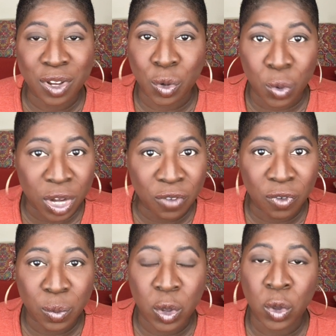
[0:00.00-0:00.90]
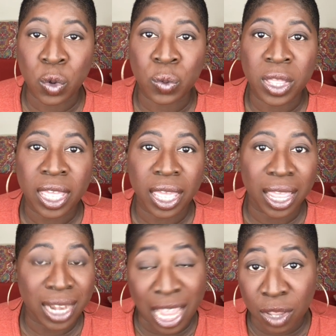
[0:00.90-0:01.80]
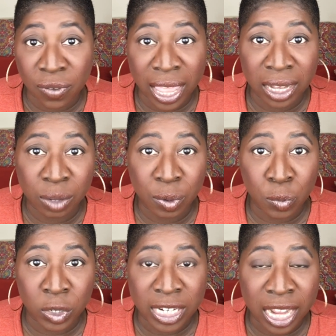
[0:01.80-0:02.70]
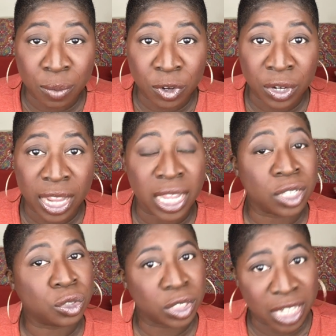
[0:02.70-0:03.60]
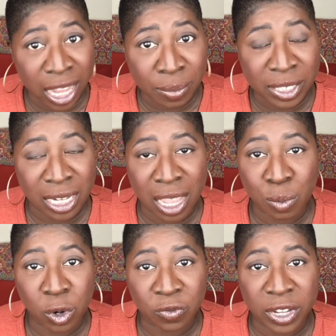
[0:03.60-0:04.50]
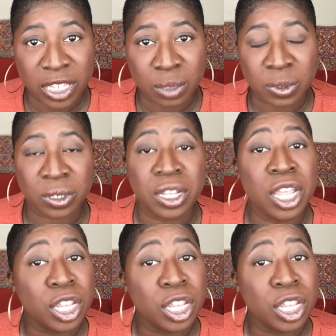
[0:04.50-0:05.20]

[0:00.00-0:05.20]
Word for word: you're working from home, and now you've got a little bit more time on your hands or your time is a lot more flexible,